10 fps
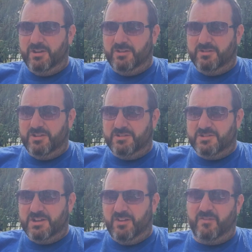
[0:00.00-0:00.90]
in
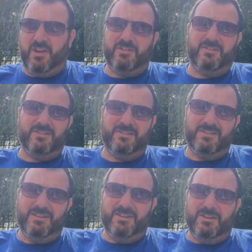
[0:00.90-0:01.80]
TFN
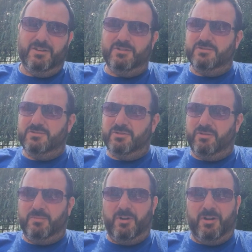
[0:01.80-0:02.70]

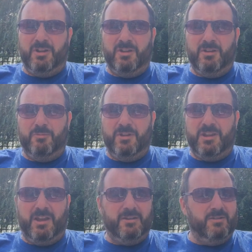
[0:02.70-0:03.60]
during my
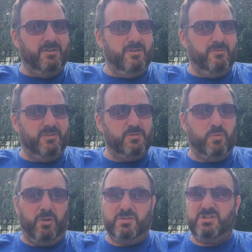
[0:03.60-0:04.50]
weekend, which
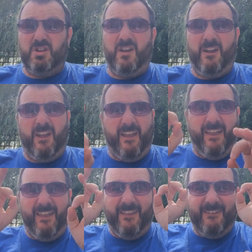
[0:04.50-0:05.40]
was
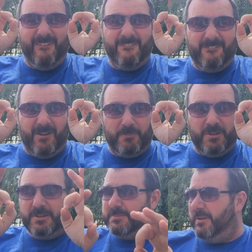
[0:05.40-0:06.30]

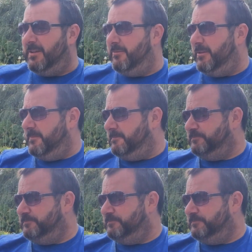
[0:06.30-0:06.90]
fabulous, by the way.